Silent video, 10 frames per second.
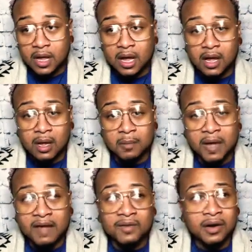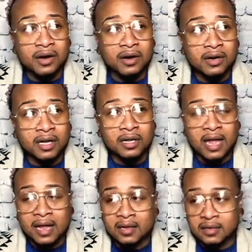I've heard a
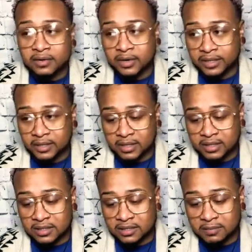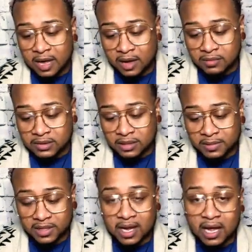lot of great things about some of
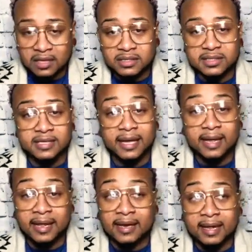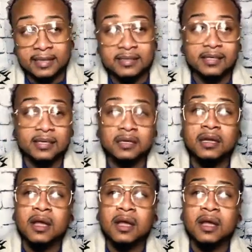the colleges in Atlanta.